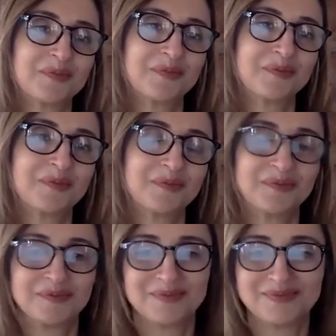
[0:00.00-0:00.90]

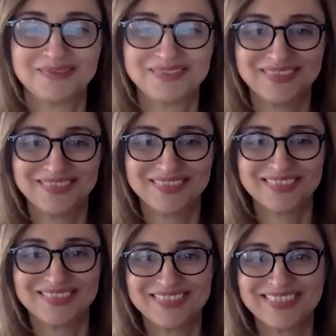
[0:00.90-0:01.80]

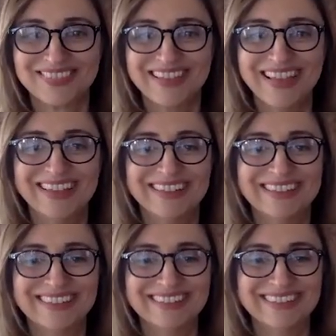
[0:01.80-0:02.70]

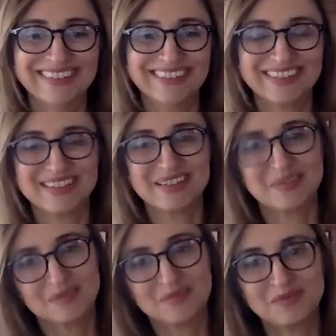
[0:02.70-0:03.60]

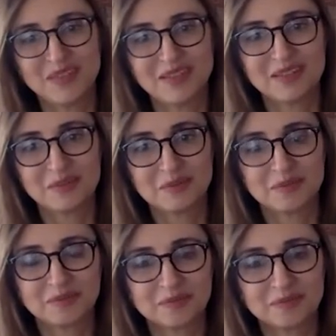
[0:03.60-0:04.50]

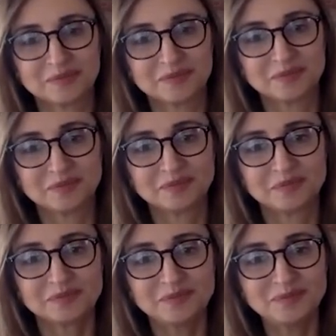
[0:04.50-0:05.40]

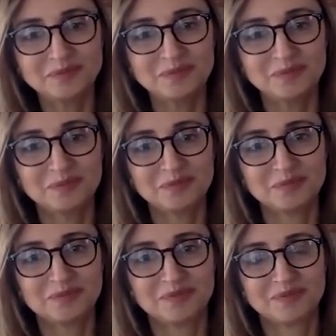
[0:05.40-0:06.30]

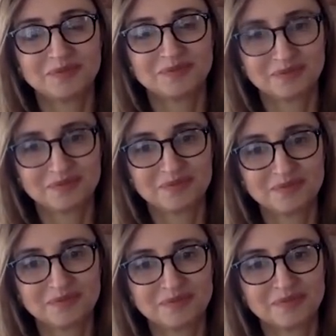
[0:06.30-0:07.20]
No words are spoken by the person on screen.